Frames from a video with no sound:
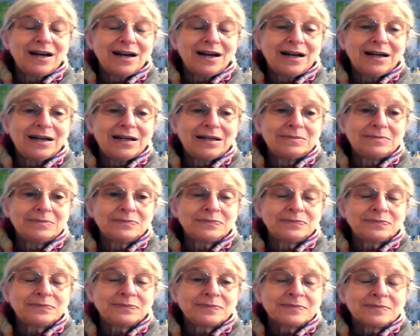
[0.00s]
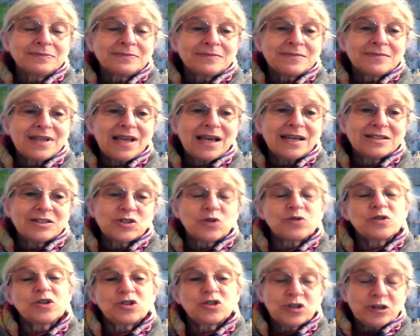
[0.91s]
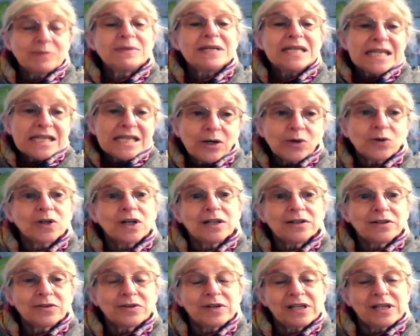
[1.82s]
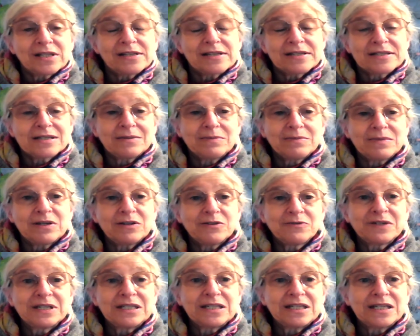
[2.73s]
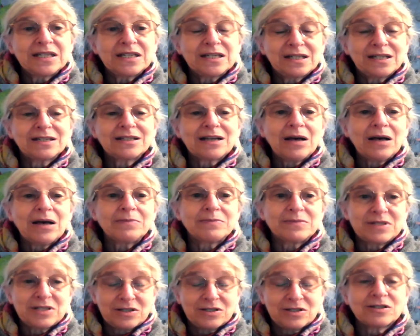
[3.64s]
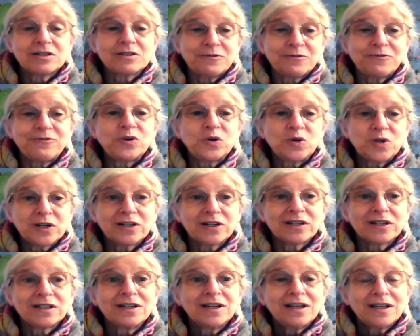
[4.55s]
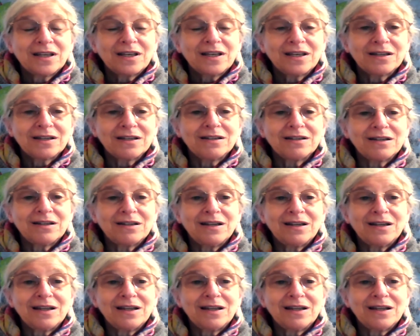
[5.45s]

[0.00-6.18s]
Um, and so the term neocolonialism really comes to the fore in,